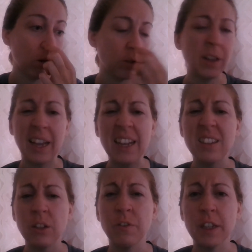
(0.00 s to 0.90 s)
so like it
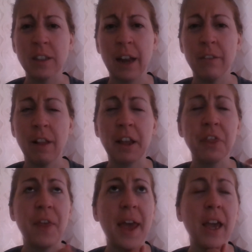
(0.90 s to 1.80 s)
still feels kind of like
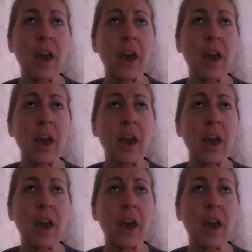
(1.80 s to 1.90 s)
thick.